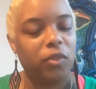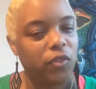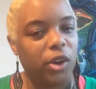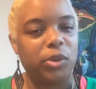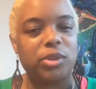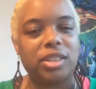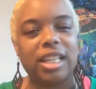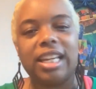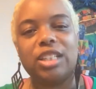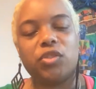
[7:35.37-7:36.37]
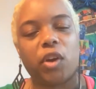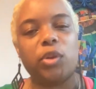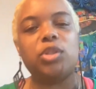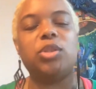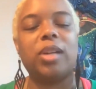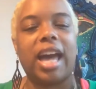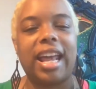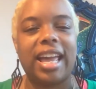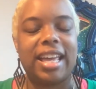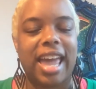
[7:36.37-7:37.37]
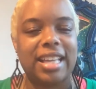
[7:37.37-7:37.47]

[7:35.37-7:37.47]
first things first, you got to